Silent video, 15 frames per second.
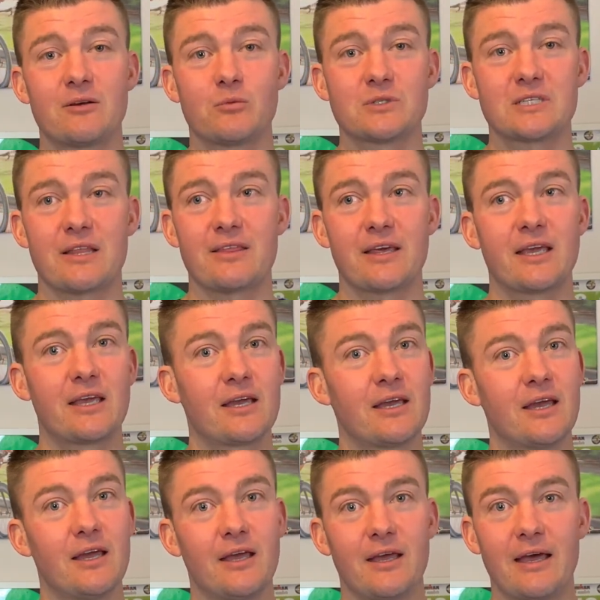It was, I think
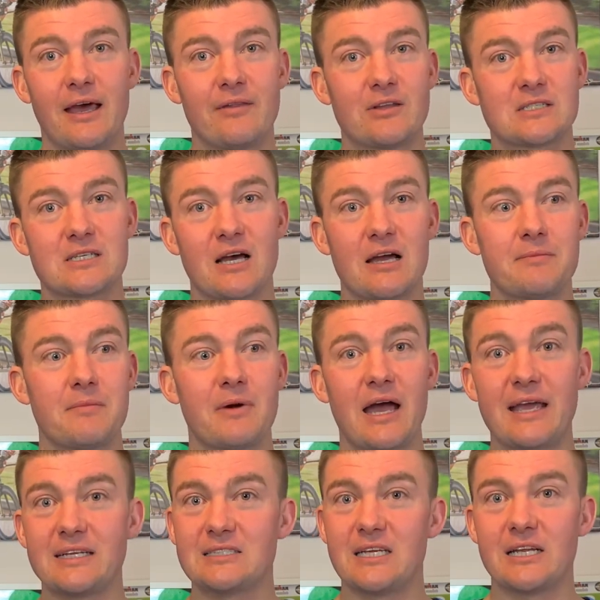at the time,
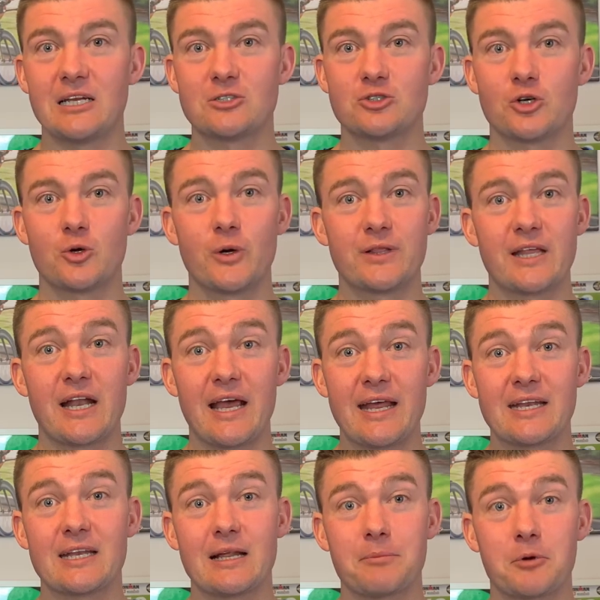1,800 quid that I
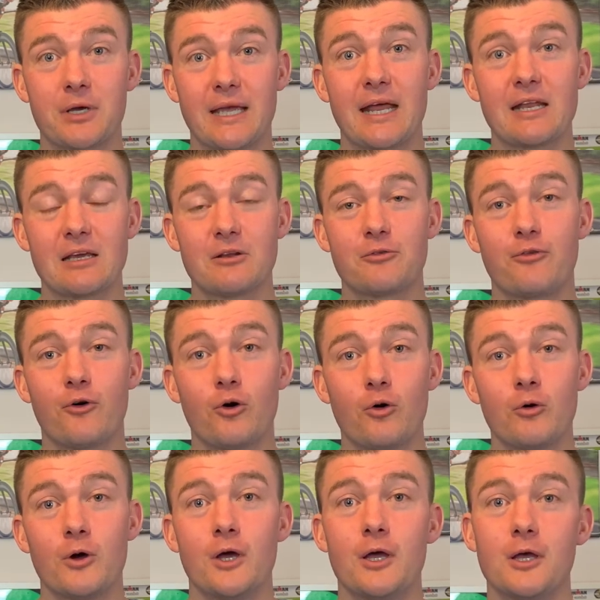ended up getting it
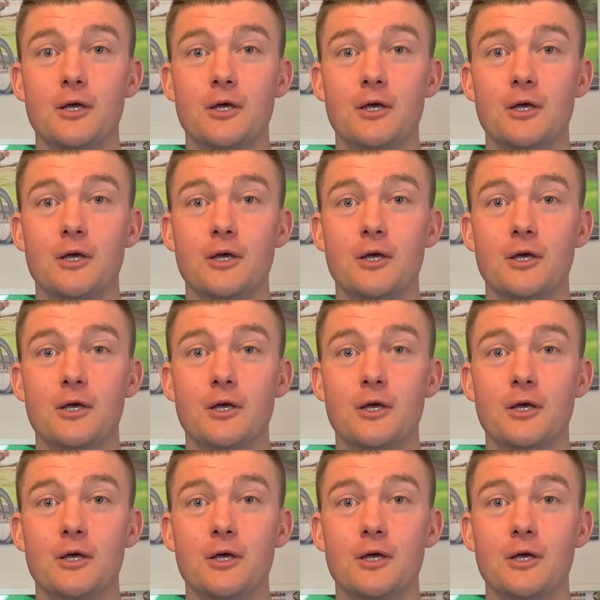for.